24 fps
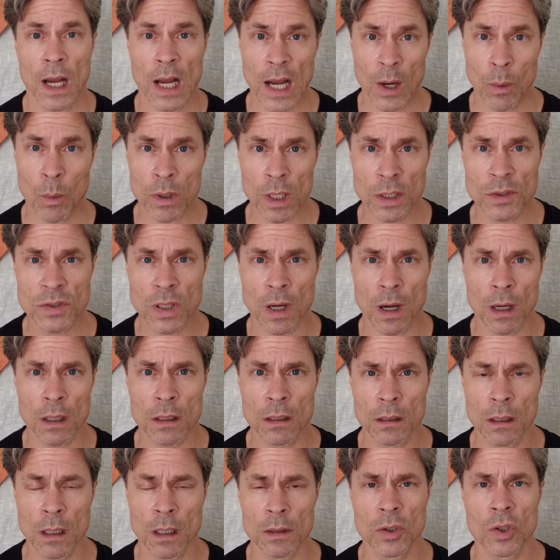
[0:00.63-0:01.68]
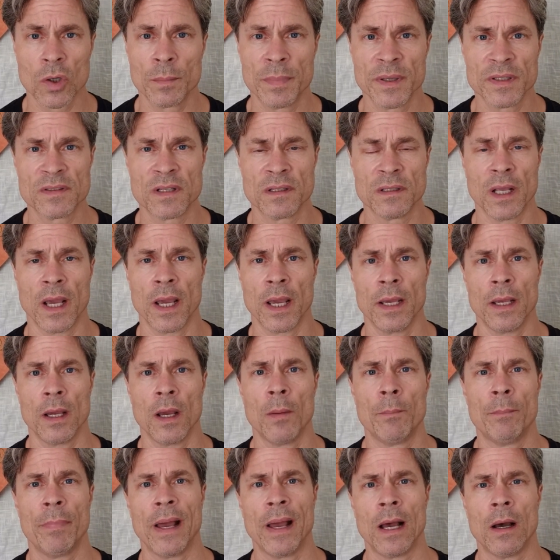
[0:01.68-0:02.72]
I want to talk a little bit today
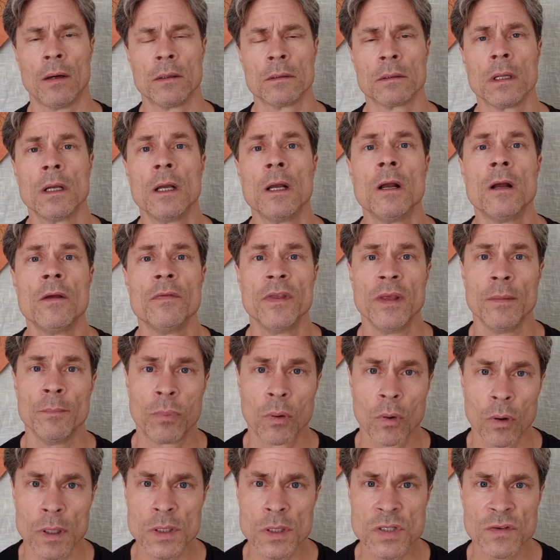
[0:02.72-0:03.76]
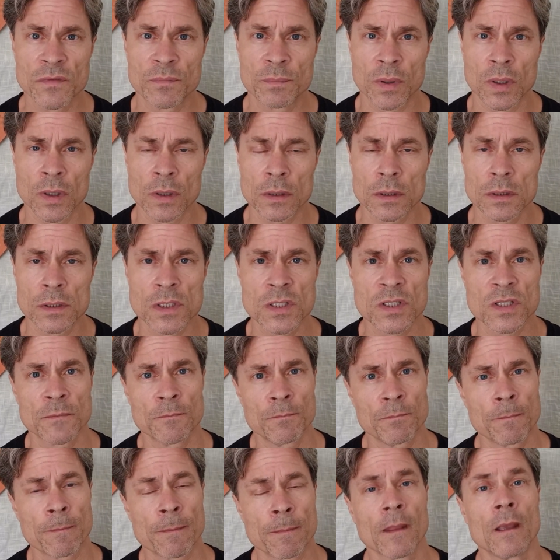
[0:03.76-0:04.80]
about the importance of books,
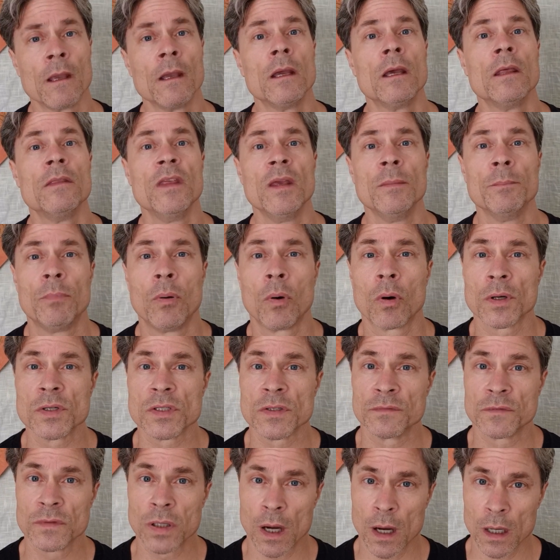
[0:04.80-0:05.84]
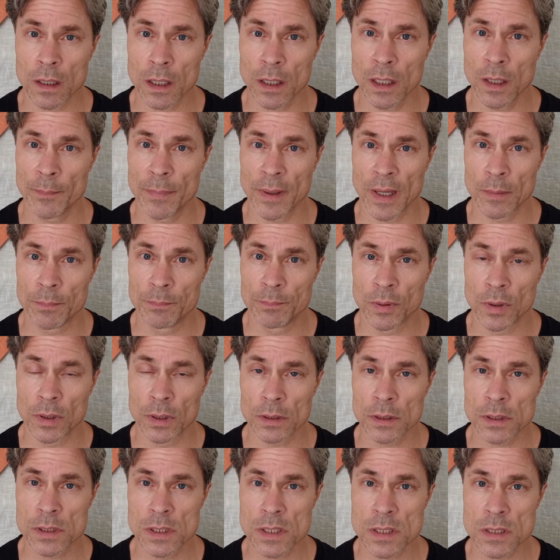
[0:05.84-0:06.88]
the importance of talking about
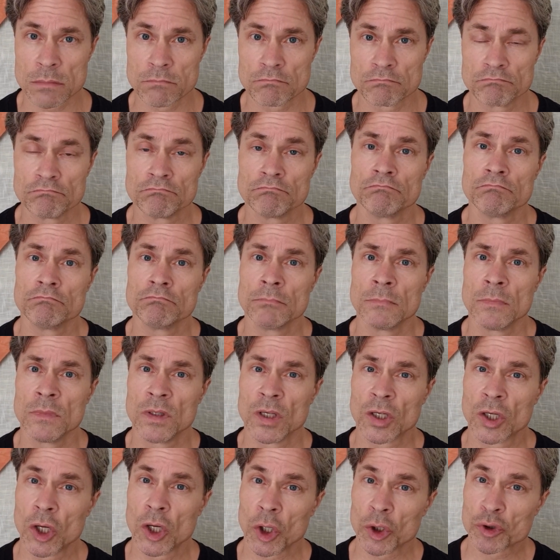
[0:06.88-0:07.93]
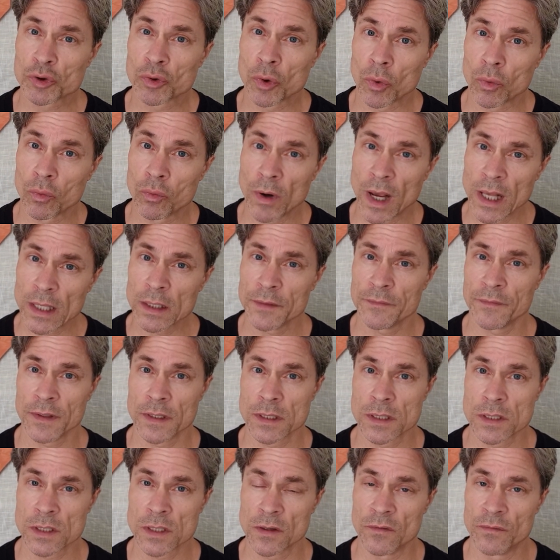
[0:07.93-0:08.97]
books, the cultural
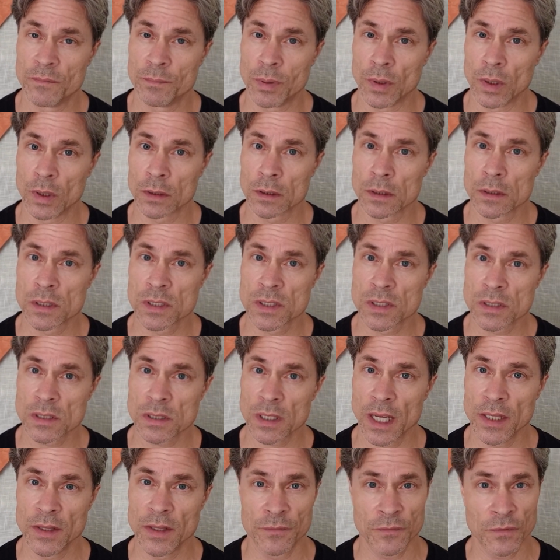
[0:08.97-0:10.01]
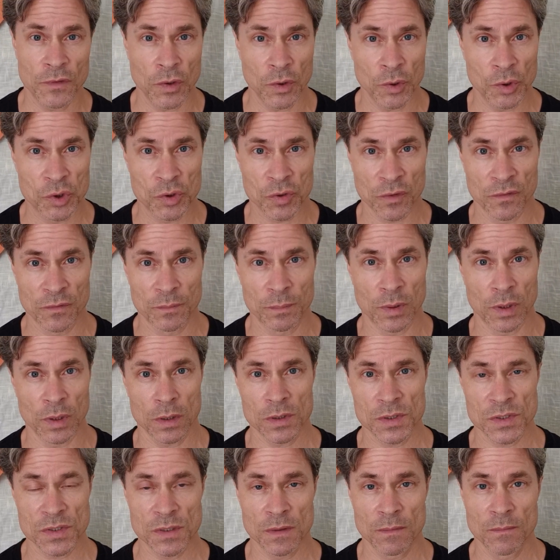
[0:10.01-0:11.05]
relevance of books, and the future of
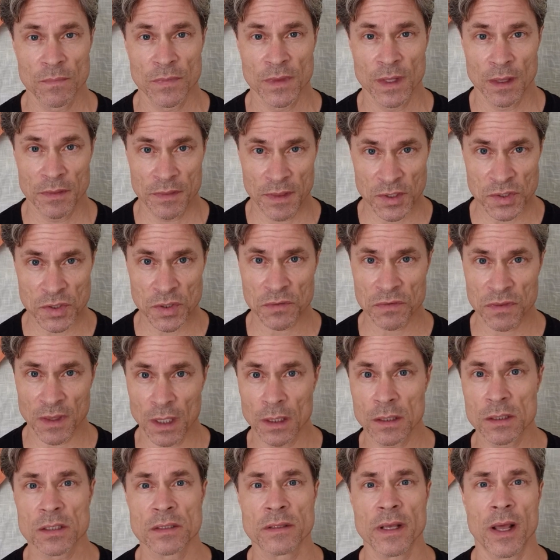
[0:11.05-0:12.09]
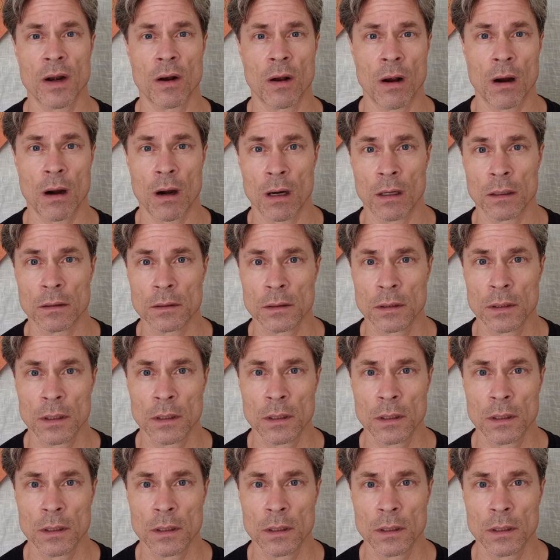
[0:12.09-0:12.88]
books. These are things that are